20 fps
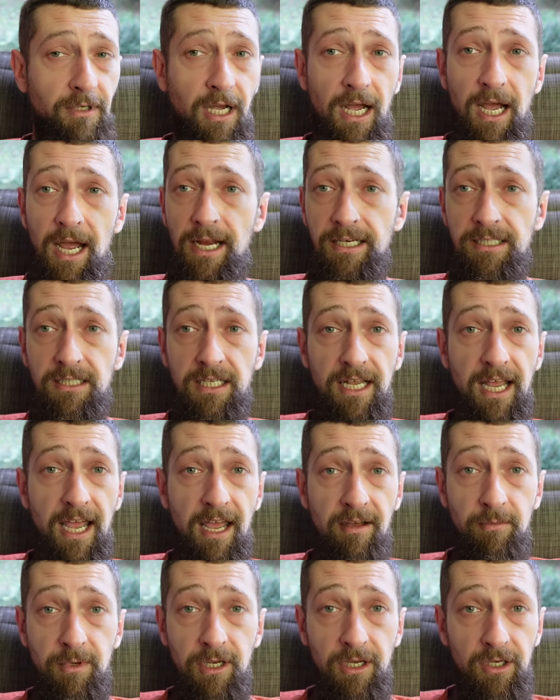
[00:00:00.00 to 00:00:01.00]
I actually
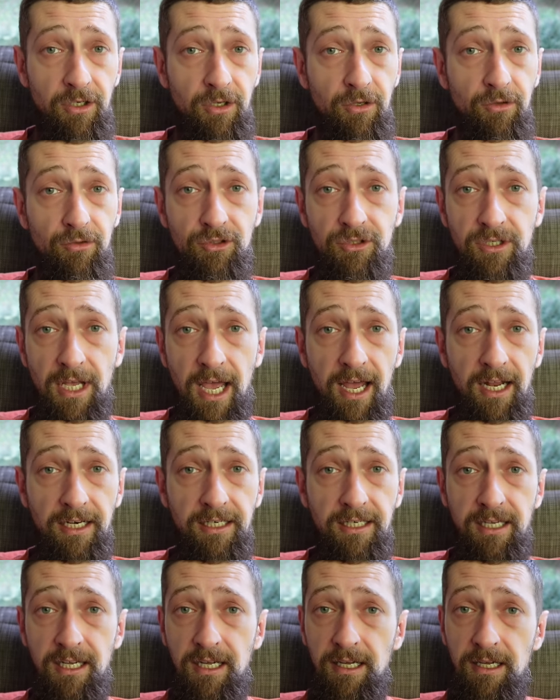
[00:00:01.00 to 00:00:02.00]
had me a new
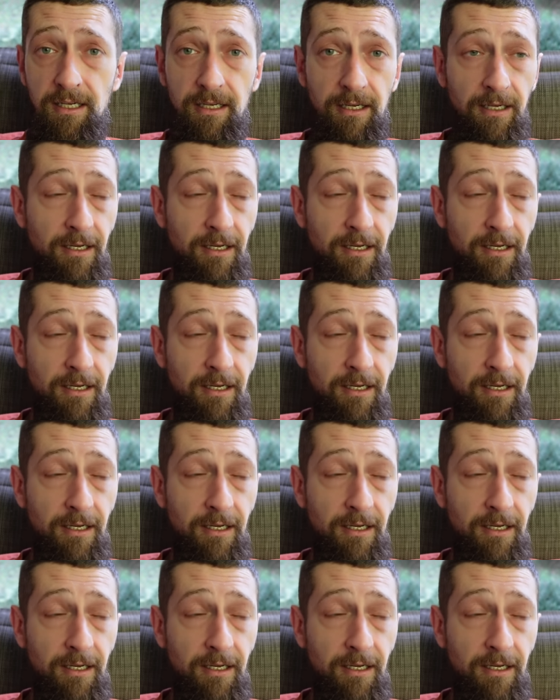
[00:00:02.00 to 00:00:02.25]
sidekick